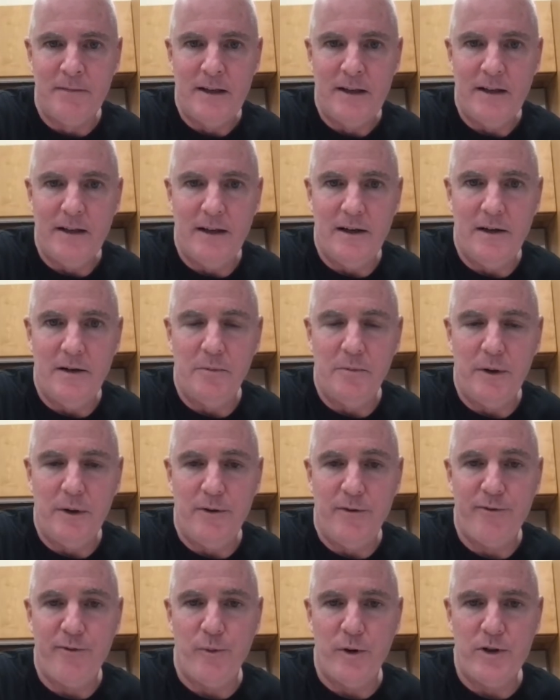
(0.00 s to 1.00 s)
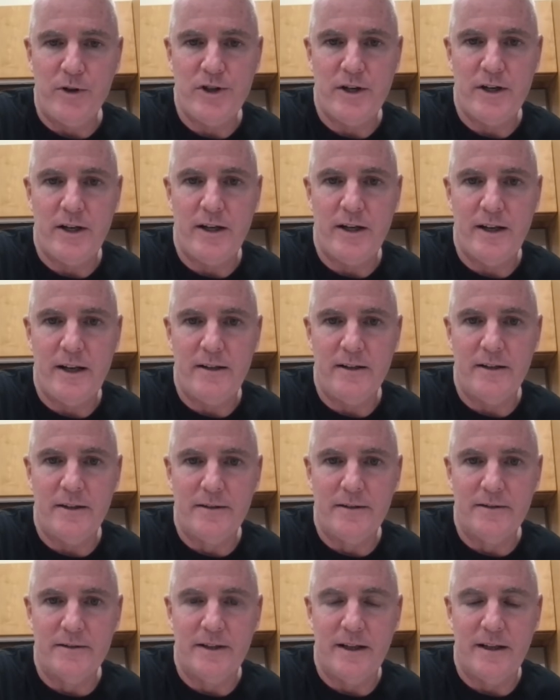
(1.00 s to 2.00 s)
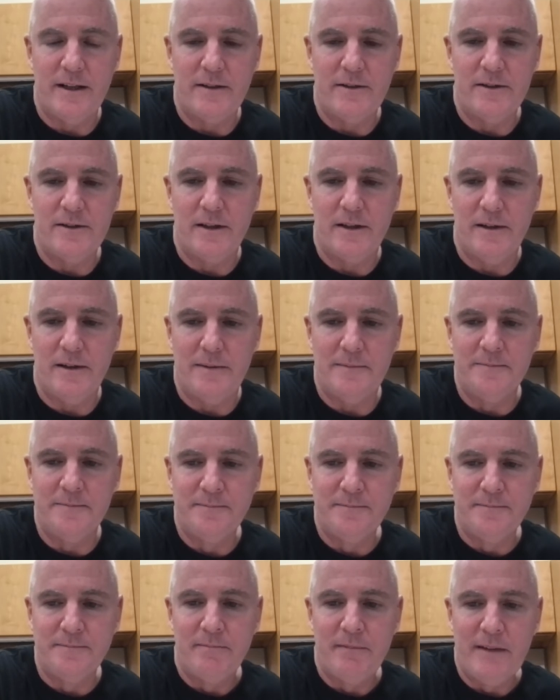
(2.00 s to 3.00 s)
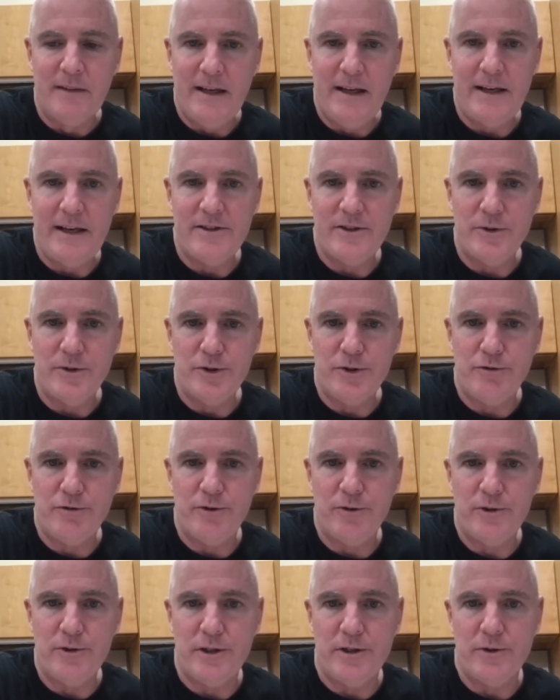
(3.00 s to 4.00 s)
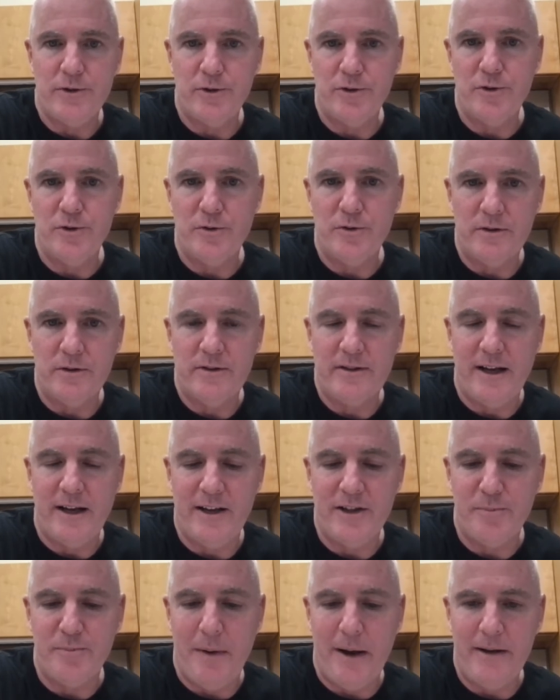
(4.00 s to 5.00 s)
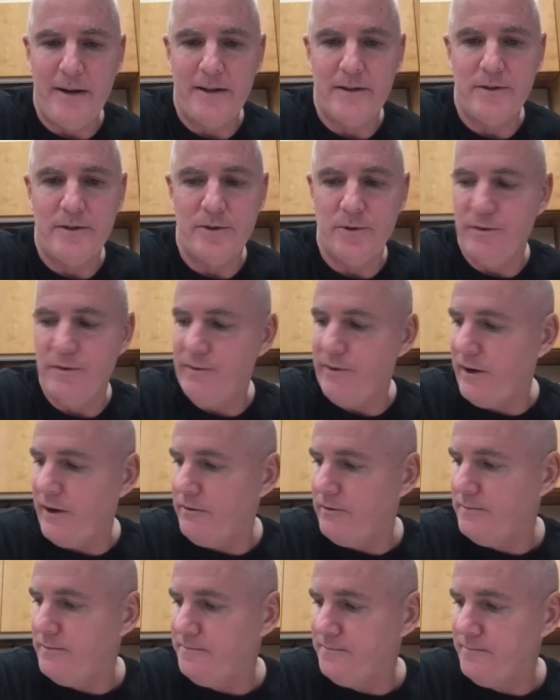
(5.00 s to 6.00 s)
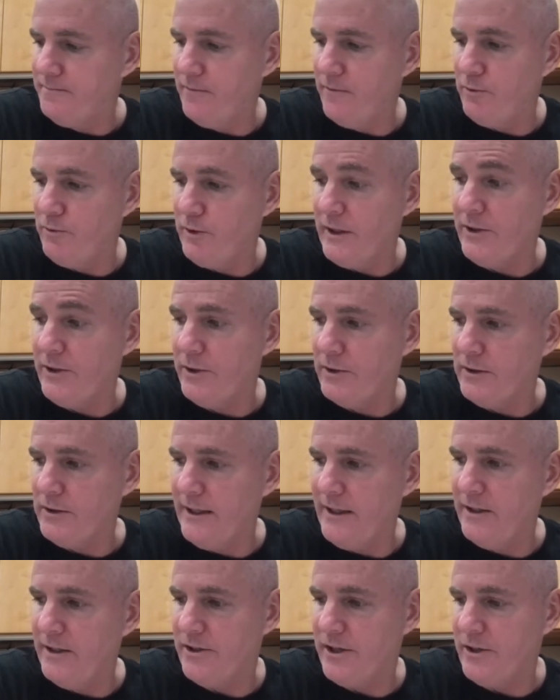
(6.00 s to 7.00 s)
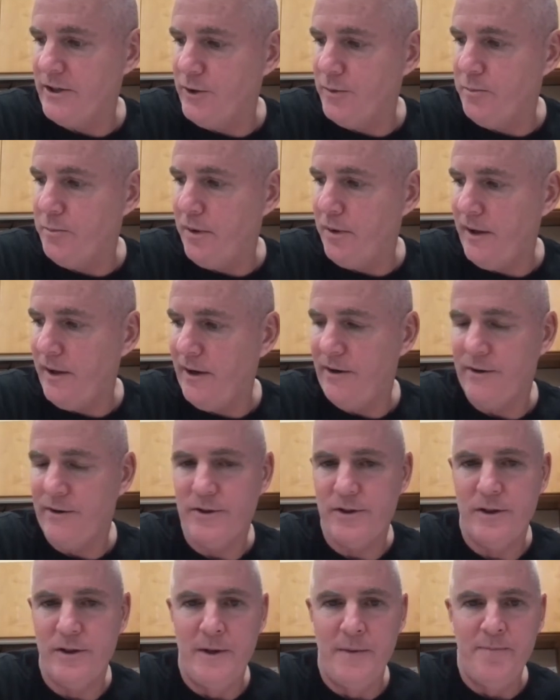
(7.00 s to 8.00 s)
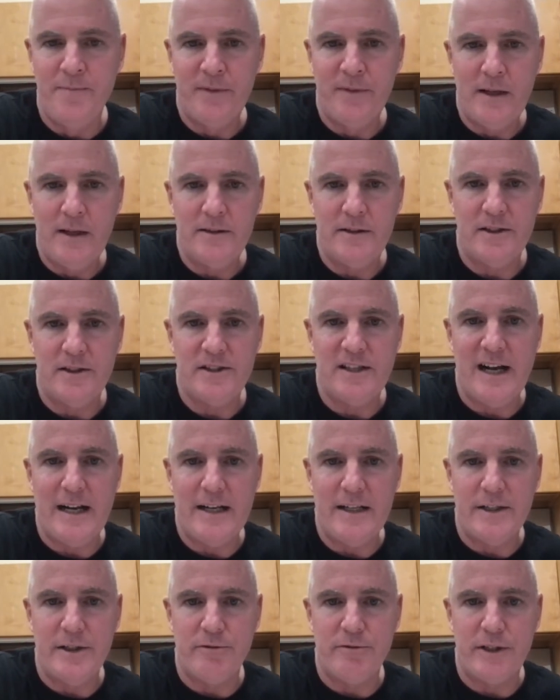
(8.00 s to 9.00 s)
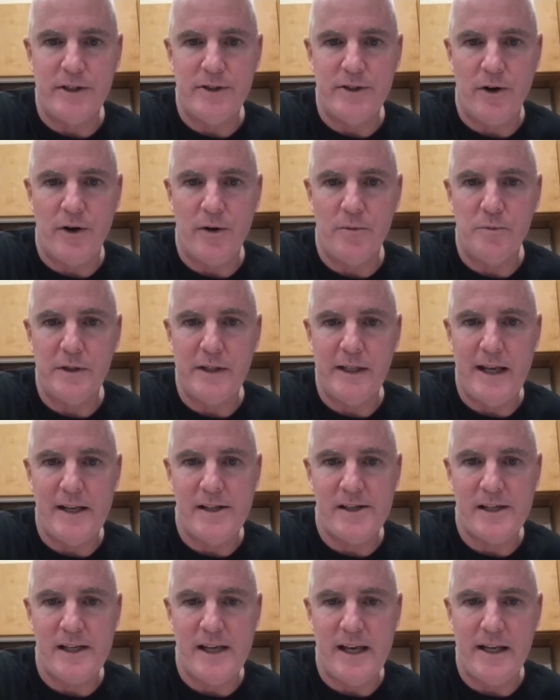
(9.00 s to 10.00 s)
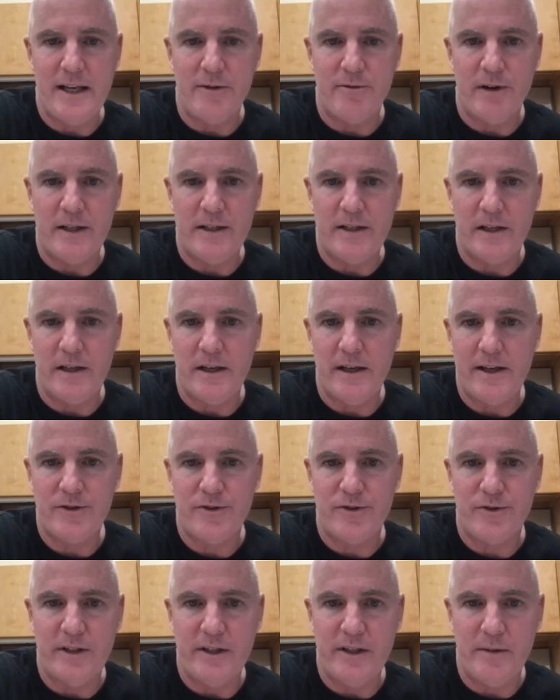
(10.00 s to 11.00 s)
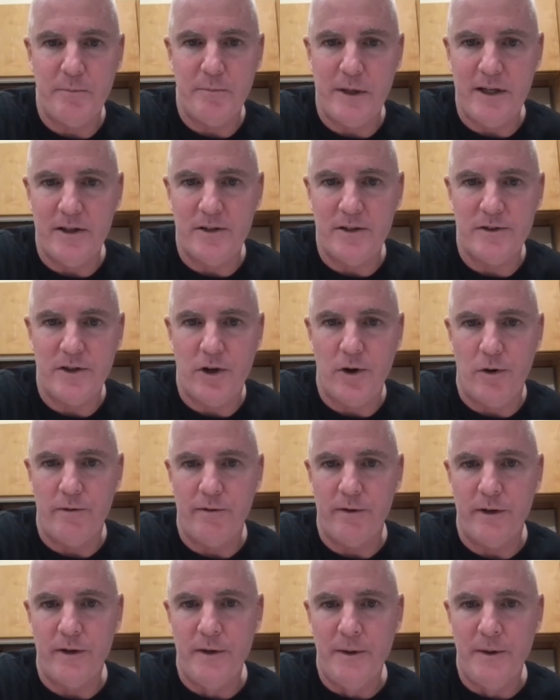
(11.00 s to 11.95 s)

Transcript: Uh, we were fortunate that that uh, Jesus Cruz and two, Taj Benning, two of our really good leaders and good players, decided to return when the NCAA granted an extra year because of COVID.